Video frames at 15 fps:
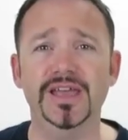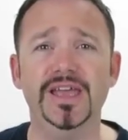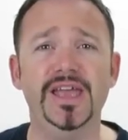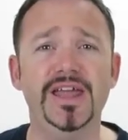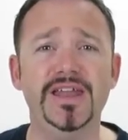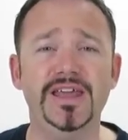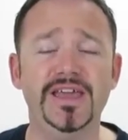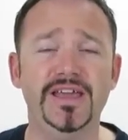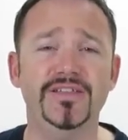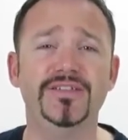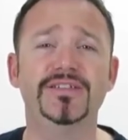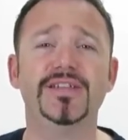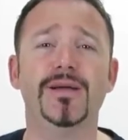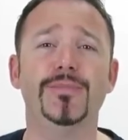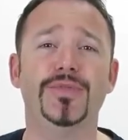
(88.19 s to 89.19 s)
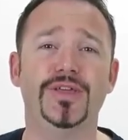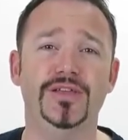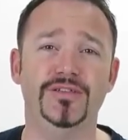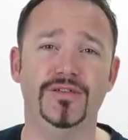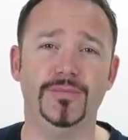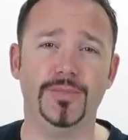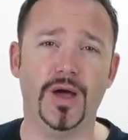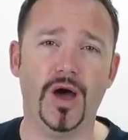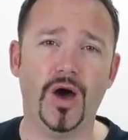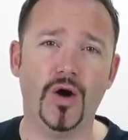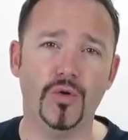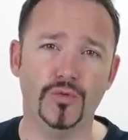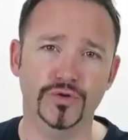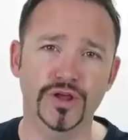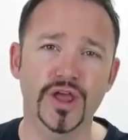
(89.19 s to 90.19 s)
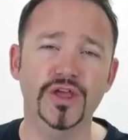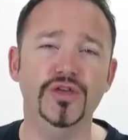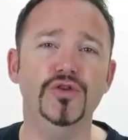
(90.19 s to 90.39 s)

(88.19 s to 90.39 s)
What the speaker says: it is something to behold.